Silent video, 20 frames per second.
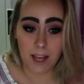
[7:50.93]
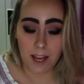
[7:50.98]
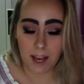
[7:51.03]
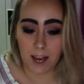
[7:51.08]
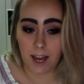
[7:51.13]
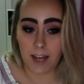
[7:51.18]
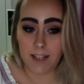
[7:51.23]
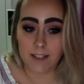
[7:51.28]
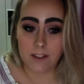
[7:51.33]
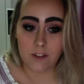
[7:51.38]

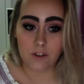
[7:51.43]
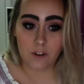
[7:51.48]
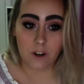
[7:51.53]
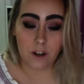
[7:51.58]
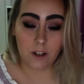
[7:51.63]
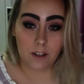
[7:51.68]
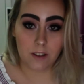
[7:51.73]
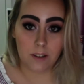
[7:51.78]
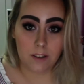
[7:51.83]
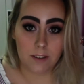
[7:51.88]
I
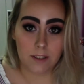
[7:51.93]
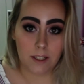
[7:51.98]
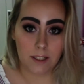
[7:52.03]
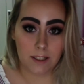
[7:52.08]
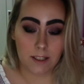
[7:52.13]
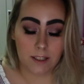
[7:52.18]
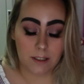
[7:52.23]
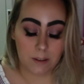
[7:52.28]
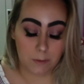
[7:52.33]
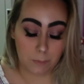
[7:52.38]
struggled a
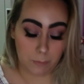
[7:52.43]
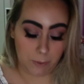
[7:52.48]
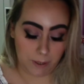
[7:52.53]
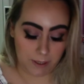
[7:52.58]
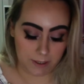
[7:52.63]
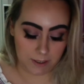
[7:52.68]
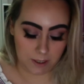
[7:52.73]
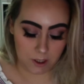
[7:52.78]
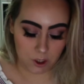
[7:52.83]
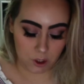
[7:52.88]
little
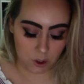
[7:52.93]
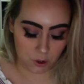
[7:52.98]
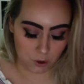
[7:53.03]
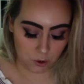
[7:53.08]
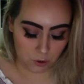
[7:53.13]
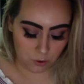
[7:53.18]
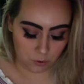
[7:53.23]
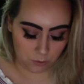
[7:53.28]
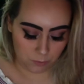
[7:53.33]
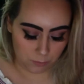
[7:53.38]
bit
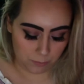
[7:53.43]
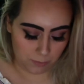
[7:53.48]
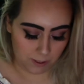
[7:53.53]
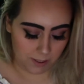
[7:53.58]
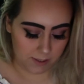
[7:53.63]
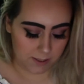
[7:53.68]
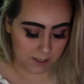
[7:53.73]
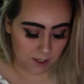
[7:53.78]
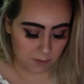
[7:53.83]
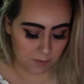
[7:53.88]
to
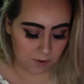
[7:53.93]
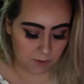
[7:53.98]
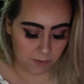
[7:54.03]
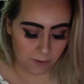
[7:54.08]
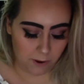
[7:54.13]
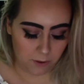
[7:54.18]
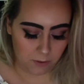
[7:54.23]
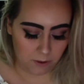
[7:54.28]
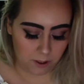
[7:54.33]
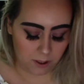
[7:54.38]
mix up the
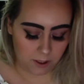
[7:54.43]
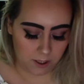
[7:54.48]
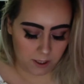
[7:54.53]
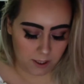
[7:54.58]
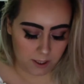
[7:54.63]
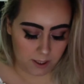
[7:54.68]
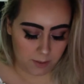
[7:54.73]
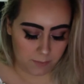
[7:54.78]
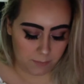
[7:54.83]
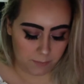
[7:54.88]
film,
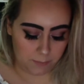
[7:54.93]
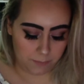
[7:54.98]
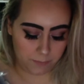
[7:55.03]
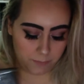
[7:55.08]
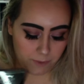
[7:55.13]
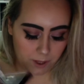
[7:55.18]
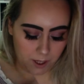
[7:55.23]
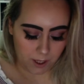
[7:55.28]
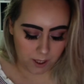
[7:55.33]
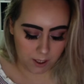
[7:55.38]

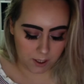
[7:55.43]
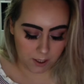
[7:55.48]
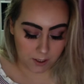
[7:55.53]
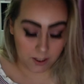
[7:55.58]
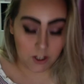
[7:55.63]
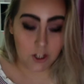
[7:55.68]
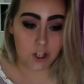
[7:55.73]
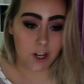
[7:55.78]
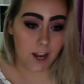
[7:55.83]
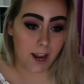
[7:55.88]
the
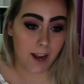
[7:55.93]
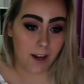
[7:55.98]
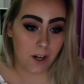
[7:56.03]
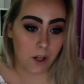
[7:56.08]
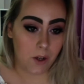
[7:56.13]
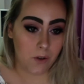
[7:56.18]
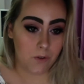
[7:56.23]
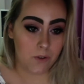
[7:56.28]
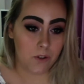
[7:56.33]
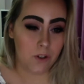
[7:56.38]

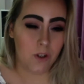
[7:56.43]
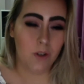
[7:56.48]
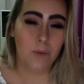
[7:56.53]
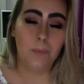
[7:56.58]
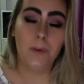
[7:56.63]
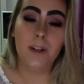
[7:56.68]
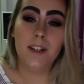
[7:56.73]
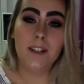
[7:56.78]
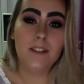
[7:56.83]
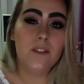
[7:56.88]
shadows, you know,
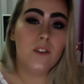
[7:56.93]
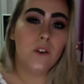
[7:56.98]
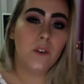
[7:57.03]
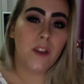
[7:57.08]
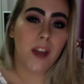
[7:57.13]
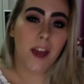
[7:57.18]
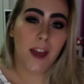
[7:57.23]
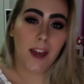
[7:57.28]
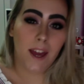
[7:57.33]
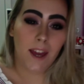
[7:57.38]
but it's
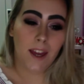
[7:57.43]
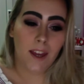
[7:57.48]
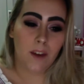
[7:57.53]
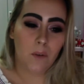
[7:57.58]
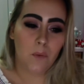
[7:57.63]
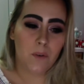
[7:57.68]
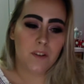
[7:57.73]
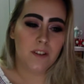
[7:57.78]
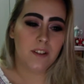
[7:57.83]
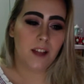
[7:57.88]
okay. It
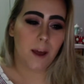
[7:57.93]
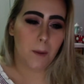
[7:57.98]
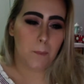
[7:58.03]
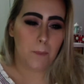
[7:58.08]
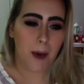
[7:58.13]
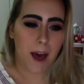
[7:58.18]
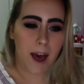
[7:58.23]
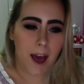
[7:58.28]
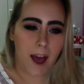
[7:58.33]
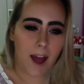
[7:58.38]
wasn't that
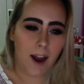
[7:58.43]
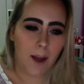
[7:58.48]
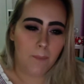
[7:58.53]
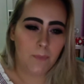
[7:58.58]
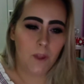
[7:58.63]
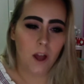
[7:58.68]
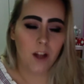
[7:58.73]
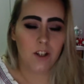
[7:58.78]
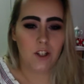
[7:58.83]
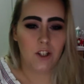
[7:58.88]
bad. I'm
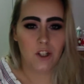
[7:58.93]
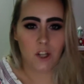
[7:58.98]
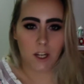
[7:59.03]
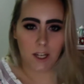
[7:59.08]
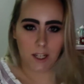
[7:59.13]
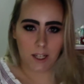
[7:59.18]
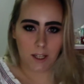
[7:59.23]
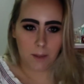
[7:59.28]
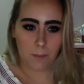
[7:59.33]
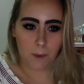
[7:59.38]
not
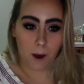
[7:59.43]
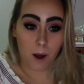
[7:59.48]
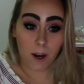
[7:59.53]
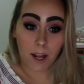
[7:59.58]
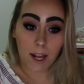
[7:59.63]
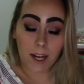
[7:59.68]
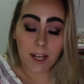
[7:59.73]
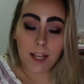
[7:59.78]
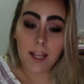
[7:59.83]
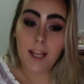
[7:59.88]
shady about it.